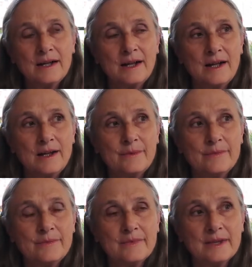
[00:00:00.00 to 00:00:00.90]

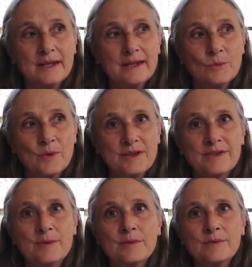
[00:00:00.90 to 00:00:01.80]
um,
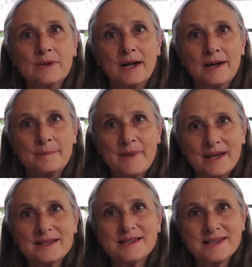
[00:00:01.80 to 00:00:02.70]
with the uh,
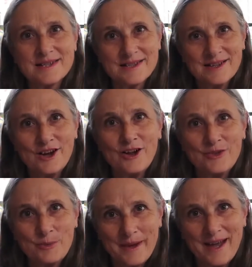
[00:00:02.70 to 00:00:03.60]
magnets
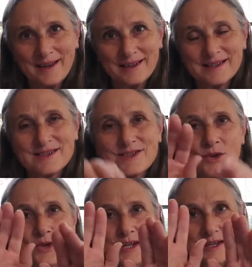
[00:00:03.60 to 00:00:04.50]
on the back
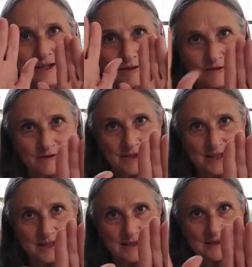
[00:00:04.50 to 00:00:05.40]
so that it could
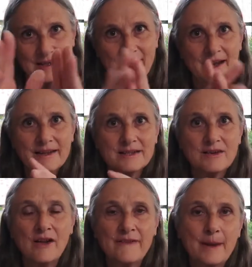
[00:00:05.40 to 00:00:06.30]
fit in that
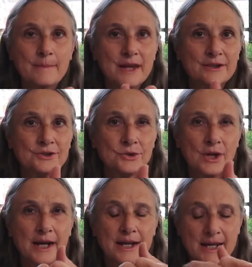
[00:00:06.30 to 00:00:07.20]
on that metal
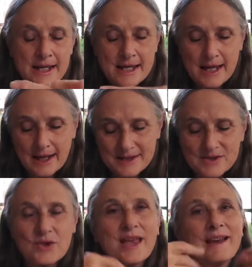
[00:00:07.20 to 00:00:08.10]
tray.
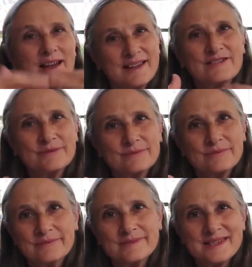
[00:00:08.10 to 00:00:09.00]
So that kind of
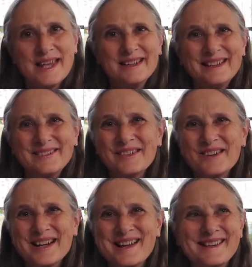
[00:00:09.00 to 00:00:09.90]
said, oh, I want to
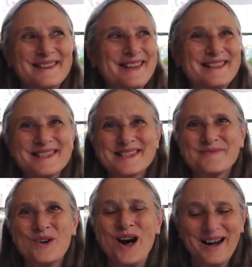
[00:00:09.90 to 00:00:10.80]
work out on that some
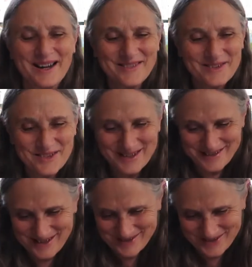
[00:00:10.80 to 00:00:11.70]
more. I want to work
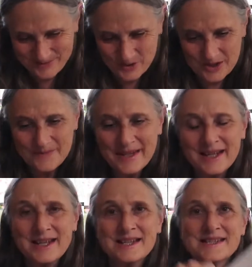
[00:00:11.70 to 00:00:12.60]
on that some more.
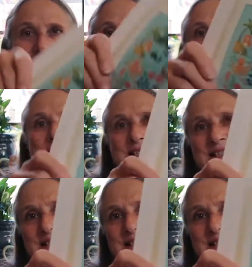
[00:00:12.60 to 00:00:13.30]
So here is